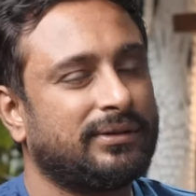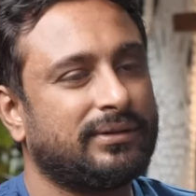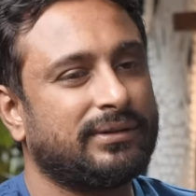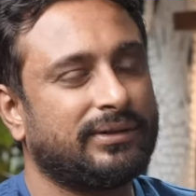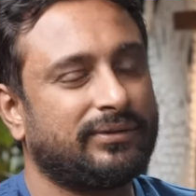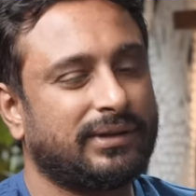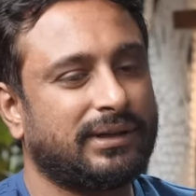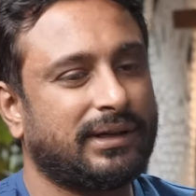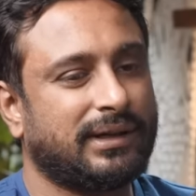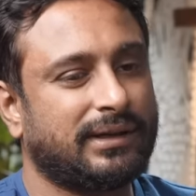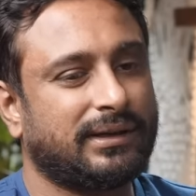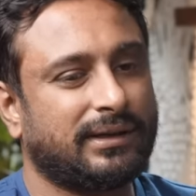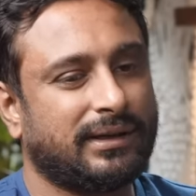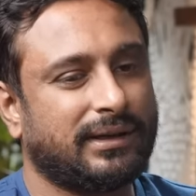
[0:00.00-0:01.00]
Even
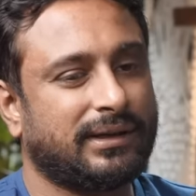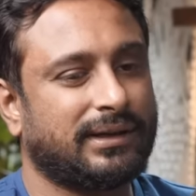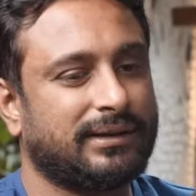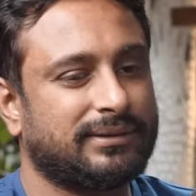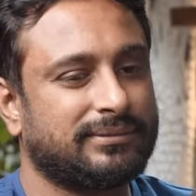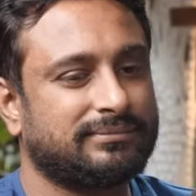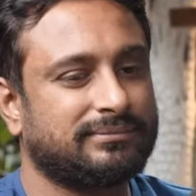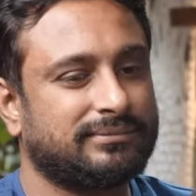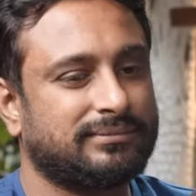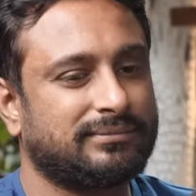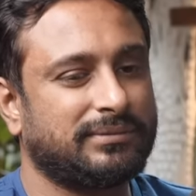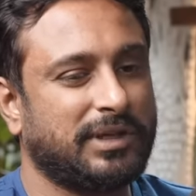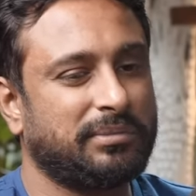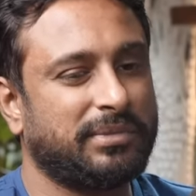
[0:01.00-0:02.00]
that, uh,
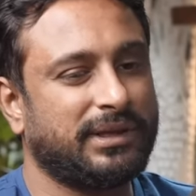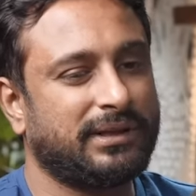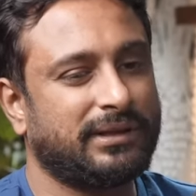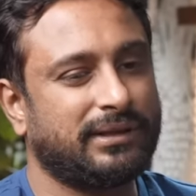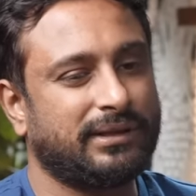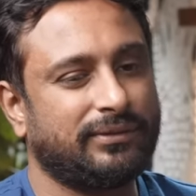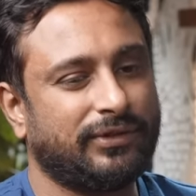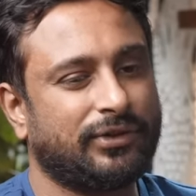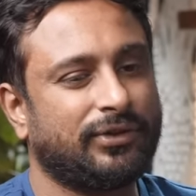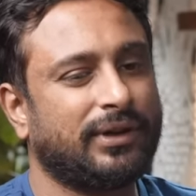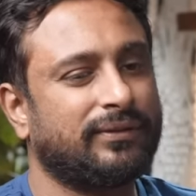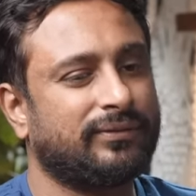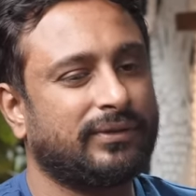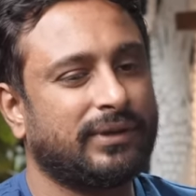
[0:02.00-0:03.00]
maybe we could
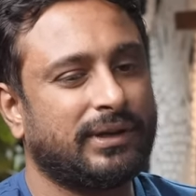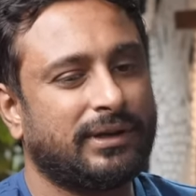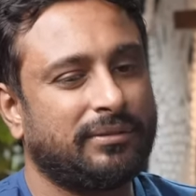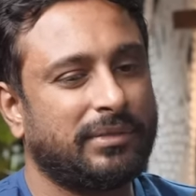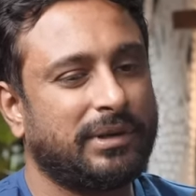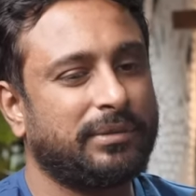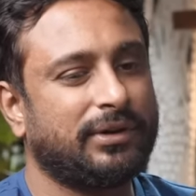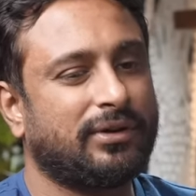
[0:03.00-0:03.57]
have maybe